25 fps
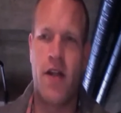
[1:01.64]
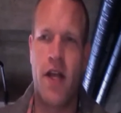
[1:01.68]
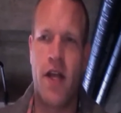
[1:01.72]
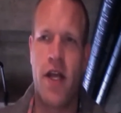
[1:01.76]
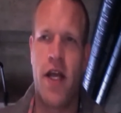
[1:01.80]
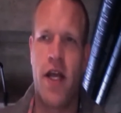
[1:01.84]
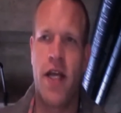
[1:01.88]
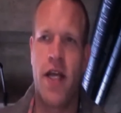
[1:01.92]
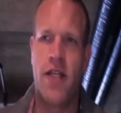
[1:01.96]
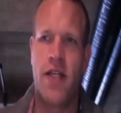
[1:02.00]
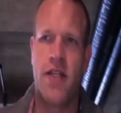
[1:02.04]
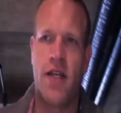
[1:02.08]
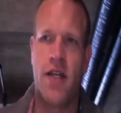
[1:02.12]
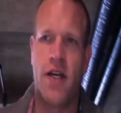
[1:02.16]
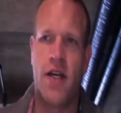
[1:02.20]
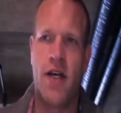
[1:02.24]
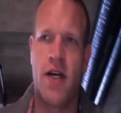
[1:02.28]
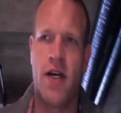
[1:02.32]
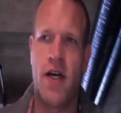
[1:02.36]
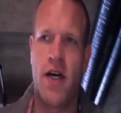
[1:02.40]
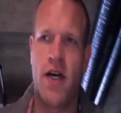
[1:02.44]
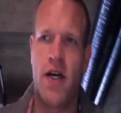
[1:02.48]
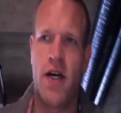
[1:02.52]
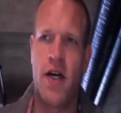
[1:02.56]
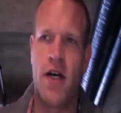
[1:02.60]
thing. It's a
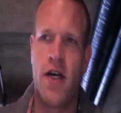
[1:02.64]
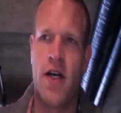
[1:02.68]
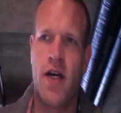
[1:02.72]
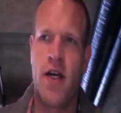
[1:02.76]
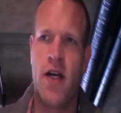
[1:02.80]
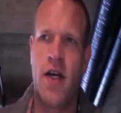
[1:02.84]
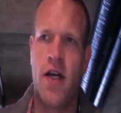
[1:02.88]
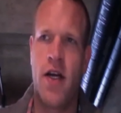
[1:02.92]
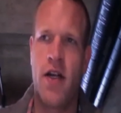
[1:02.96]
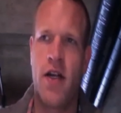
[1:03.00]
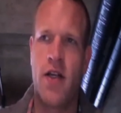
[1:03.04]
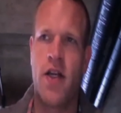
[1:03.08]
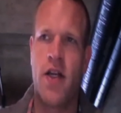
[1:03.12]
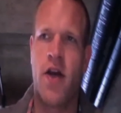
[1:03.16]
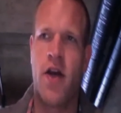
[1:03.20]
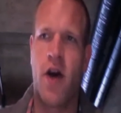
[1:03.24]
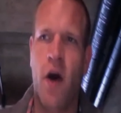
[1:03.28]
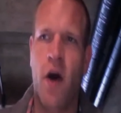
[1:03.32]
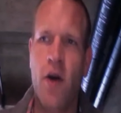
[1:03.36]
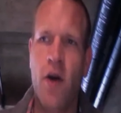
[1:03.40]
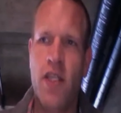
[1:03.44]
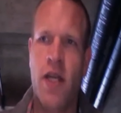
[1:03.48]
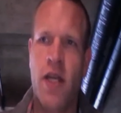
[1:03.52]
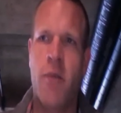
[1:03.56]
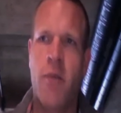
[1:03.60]
uh, you know,
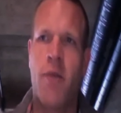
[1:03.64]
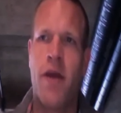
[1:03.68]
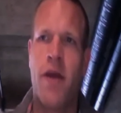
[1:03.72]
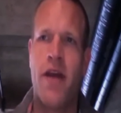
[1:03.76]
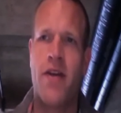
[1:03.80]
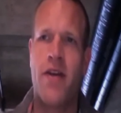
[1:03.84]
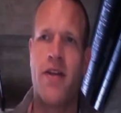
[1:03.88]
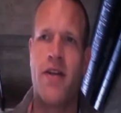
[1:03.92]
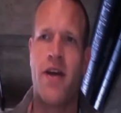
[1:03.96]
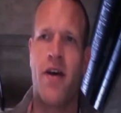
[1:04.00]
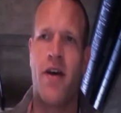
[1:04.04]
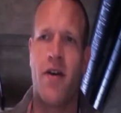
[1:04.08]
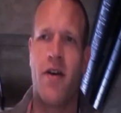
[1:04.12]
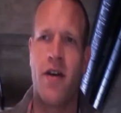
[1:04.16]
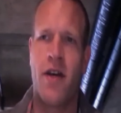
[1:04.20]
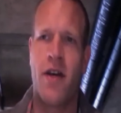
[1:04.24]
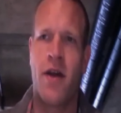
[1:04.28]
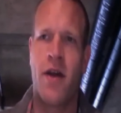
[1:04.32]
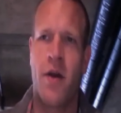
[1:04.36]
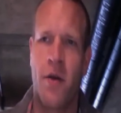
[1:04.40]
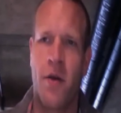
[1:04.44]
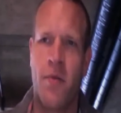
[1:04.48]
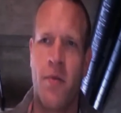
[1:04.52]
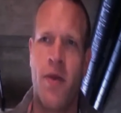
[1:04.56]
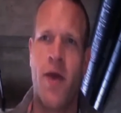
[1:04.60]
always compete yourself,
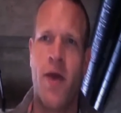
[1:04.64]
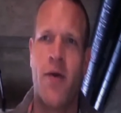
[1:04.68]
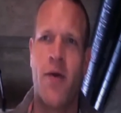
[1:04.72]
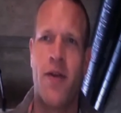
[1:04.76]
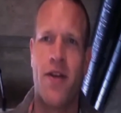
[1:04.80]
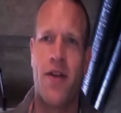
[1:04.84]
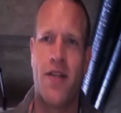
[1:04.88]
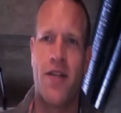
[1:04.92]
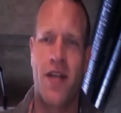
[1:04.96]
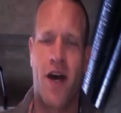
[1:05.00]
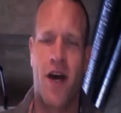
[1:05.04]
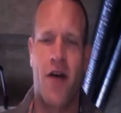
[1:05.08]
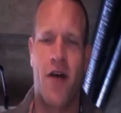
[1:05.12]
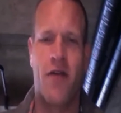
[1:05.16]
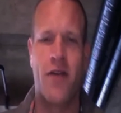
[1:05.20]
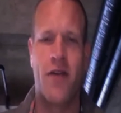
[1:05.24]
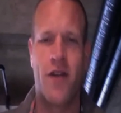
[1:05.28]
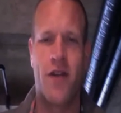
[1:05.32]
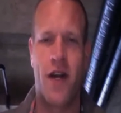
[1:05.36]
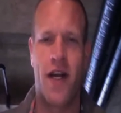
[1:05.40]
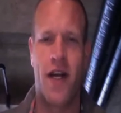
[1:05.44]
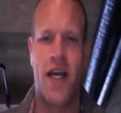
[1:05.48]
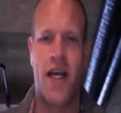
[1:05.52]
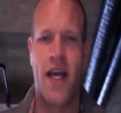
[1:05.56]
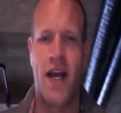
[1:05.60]
compete with yourself, and
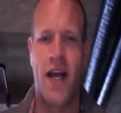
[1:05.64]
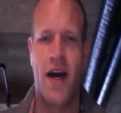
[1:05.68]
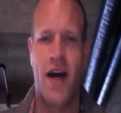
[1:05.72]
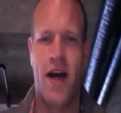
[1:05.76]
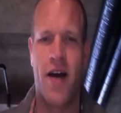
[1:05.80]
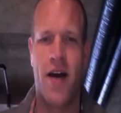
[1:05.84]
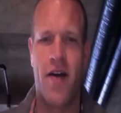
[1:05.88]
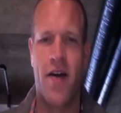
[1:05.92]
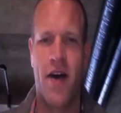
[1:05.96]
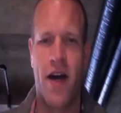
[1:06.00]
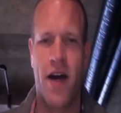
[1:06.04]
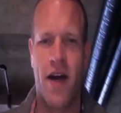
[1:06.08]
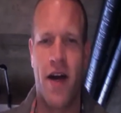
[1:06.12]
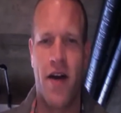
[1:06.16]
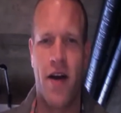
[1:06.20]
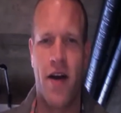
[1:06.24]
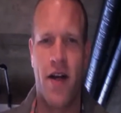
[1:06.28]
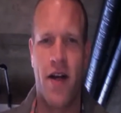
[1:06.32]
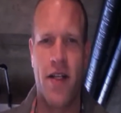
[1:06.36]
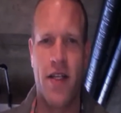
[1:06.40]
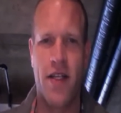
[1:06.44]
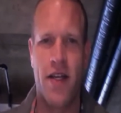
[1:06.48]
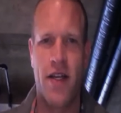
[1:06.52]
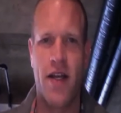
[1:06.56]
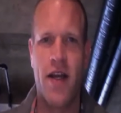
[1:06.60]
try to get higher and higher,
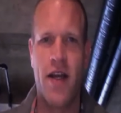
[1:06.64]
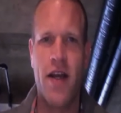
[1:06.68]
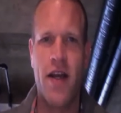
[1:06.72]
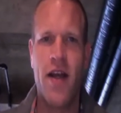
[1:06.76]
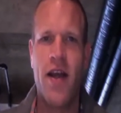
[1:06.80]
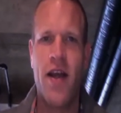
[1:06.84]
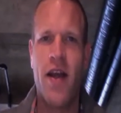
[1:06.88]
because it,